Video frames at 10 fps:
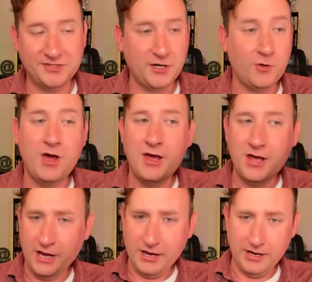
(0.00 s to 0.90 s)
So
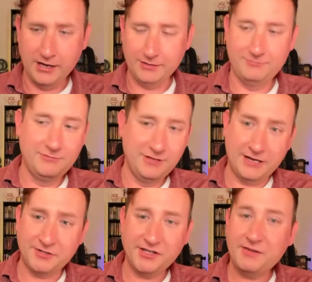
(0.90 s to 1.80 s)

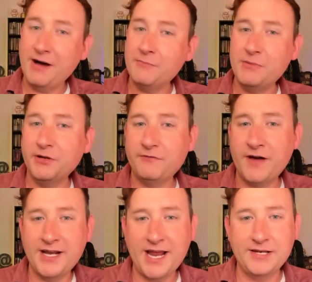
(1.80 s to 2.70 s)
go check that out. Maybe you'll
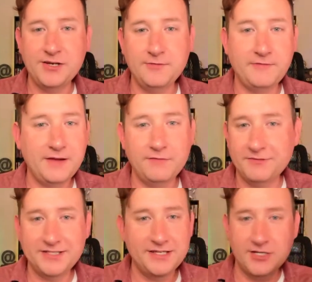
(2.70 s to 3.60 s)
find a new favorite
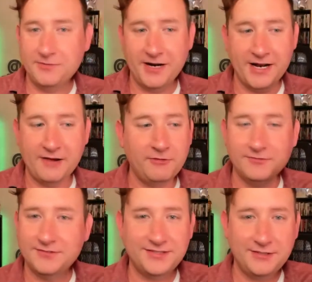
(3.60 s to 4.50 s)
whiskey tuber and I
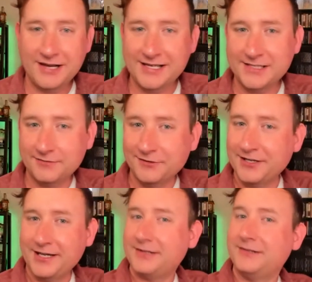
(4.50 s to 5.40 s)
won't see you guys ever
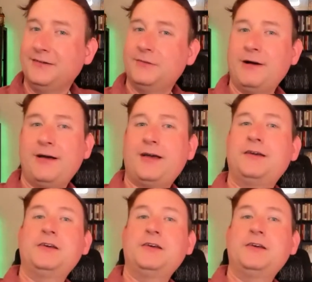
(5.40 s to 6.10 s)
again. Goodbye.